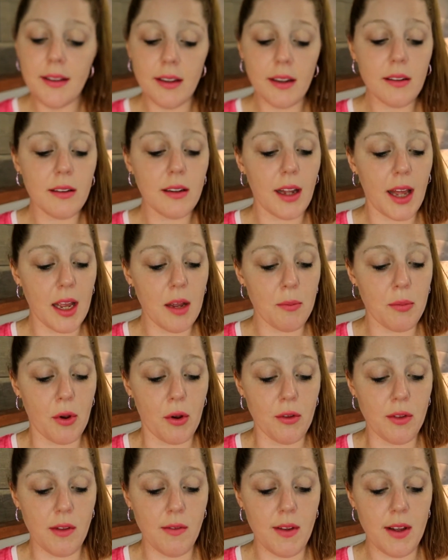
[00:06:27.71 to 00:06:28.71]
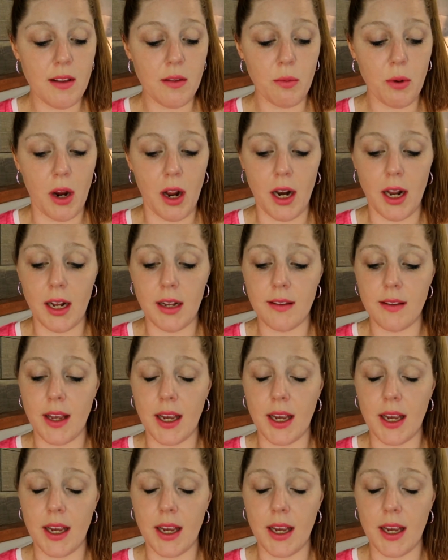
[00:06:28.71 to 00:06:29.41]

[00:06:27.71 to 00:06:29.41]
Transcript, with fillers: did like both of these products.